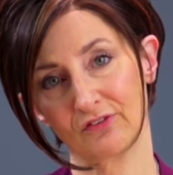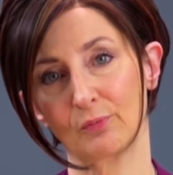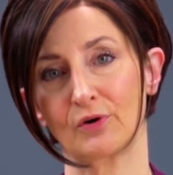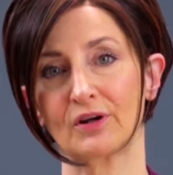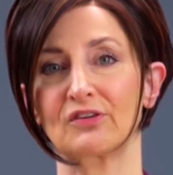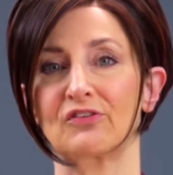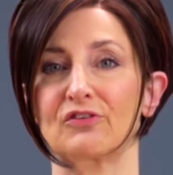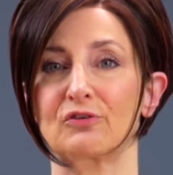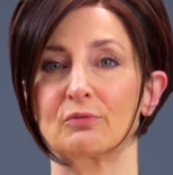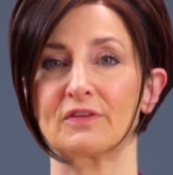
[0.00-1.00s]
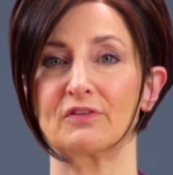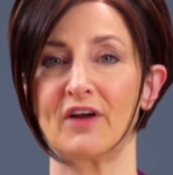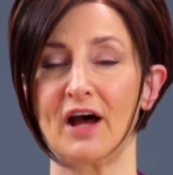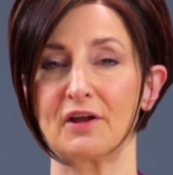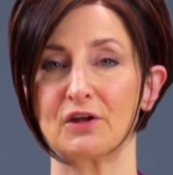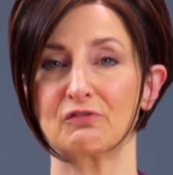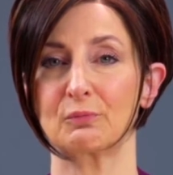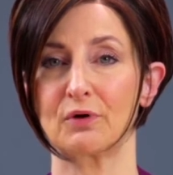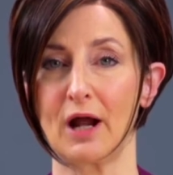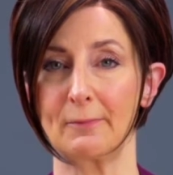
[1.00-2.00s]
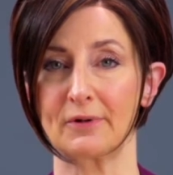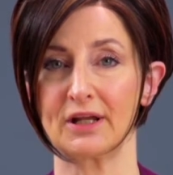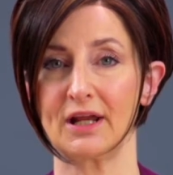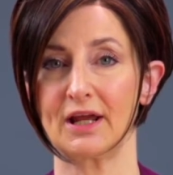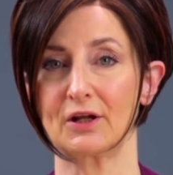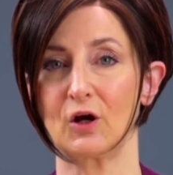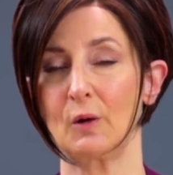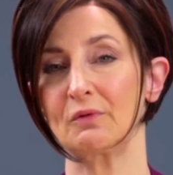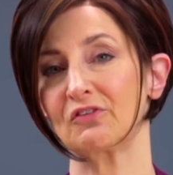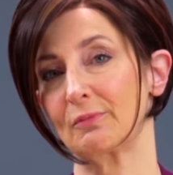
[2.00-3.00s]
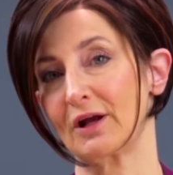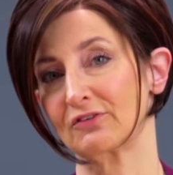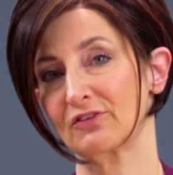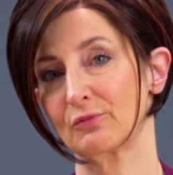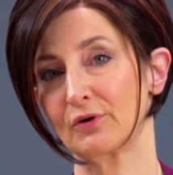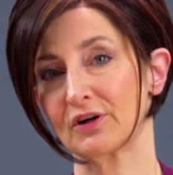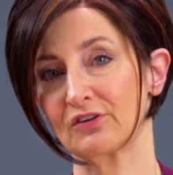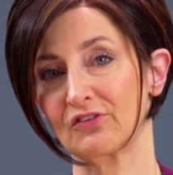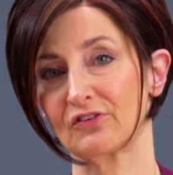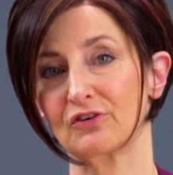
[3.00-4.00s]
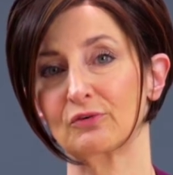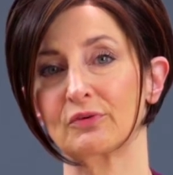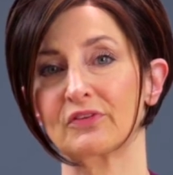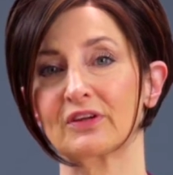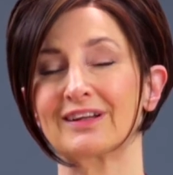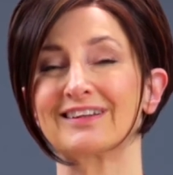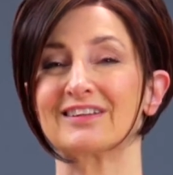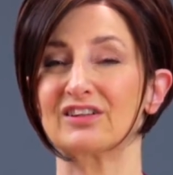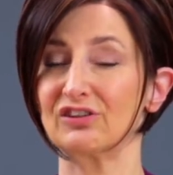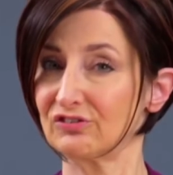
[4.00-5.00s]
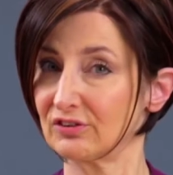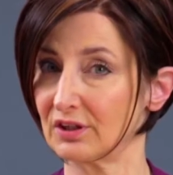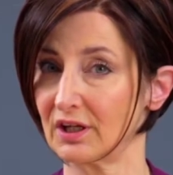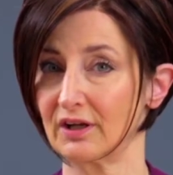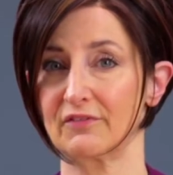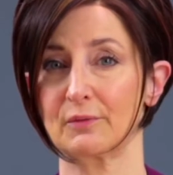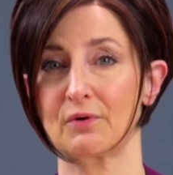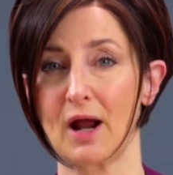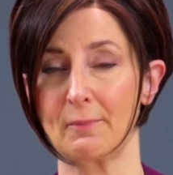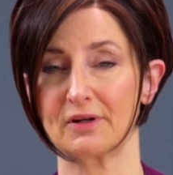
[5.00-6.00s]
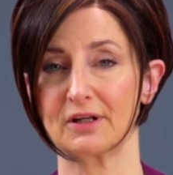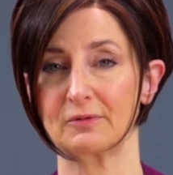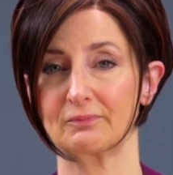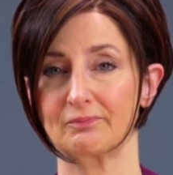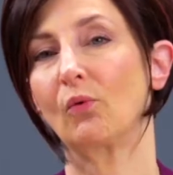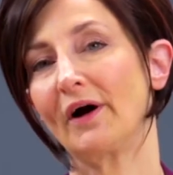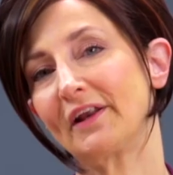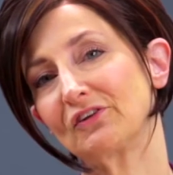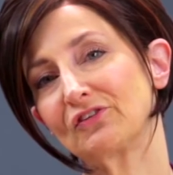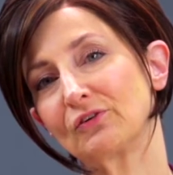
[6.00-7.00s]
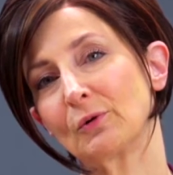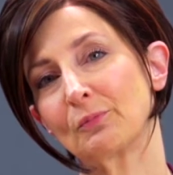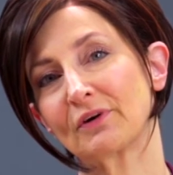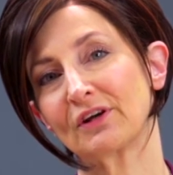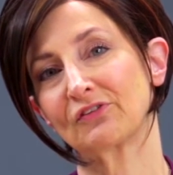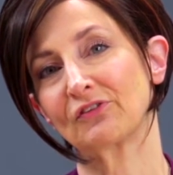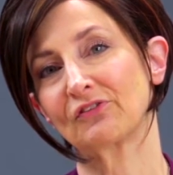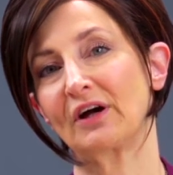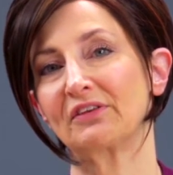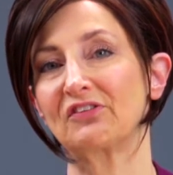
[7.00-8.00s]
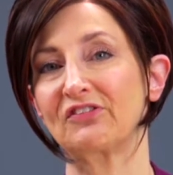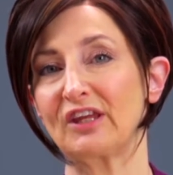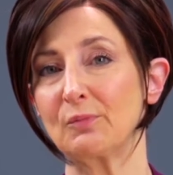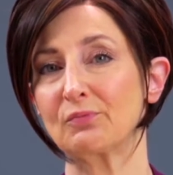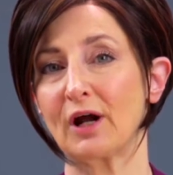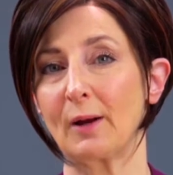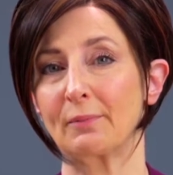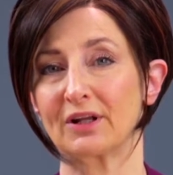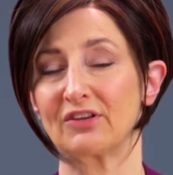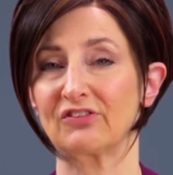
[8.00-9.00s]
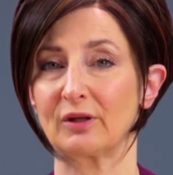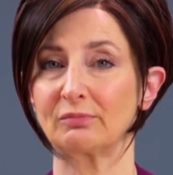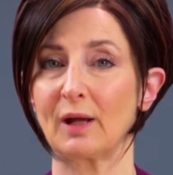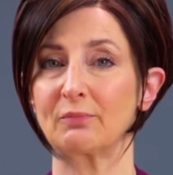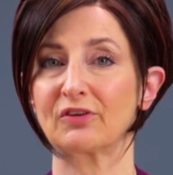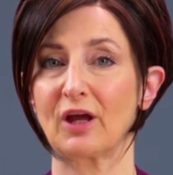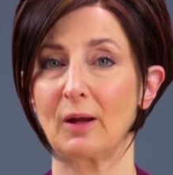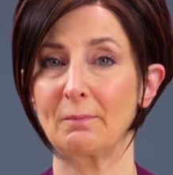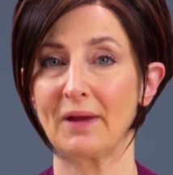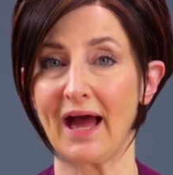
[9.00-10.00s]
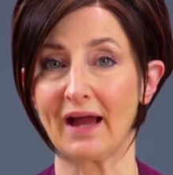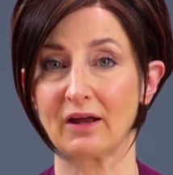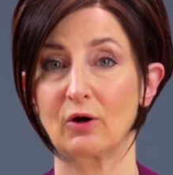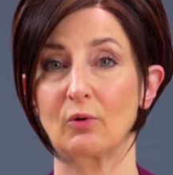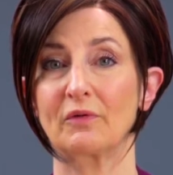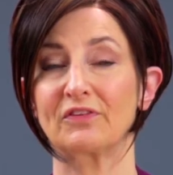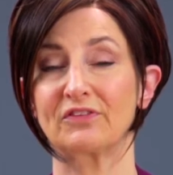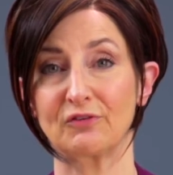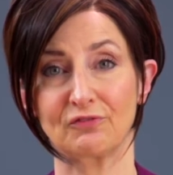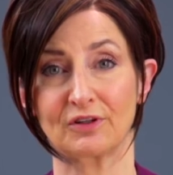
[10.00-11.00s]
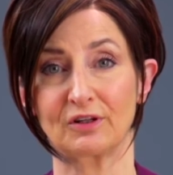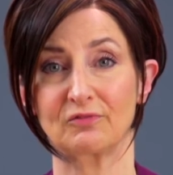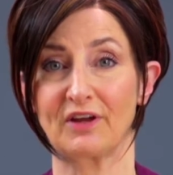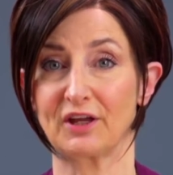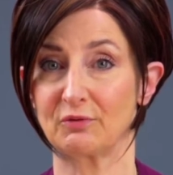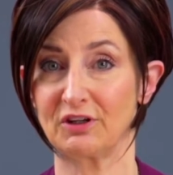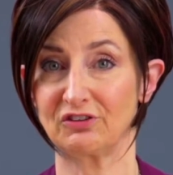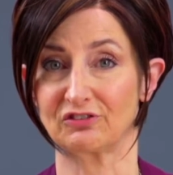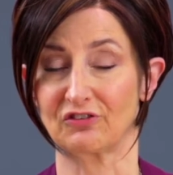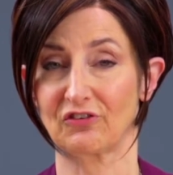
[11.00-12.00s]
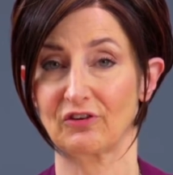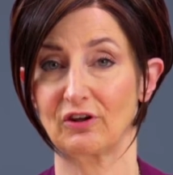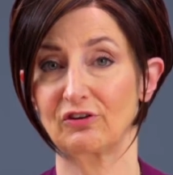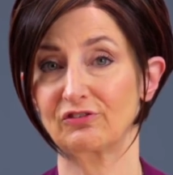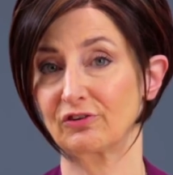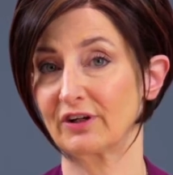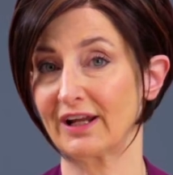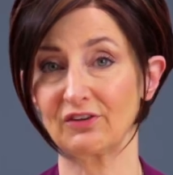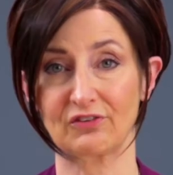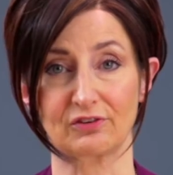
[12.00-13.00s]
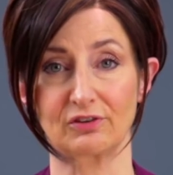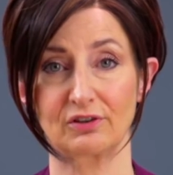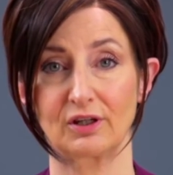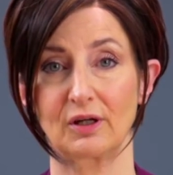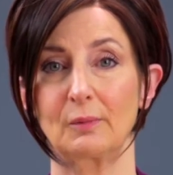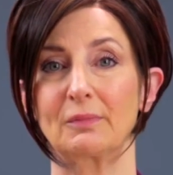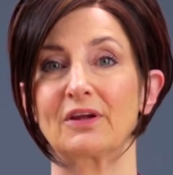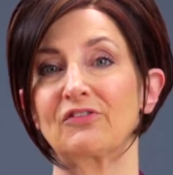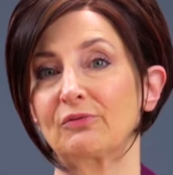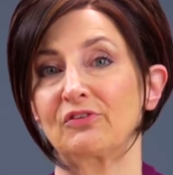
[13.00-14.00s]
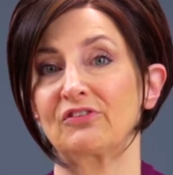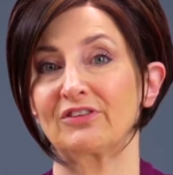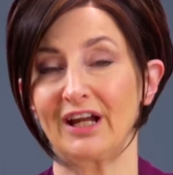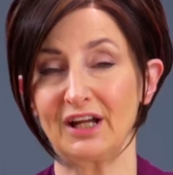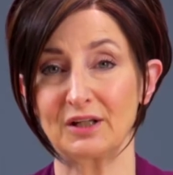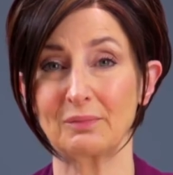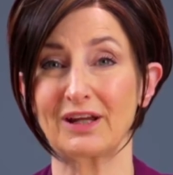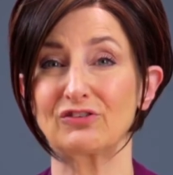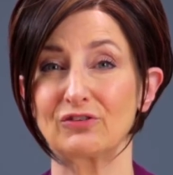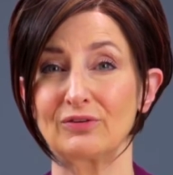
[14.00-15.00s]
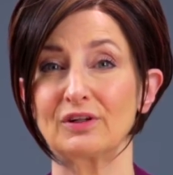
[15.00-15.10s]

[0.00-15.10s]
is more concerned with the value of a property, and a home inspector is more concerned with the condition of the property. Why do two appraisals on the same property sometimes come back with different valuations? Short answer, because it was done by two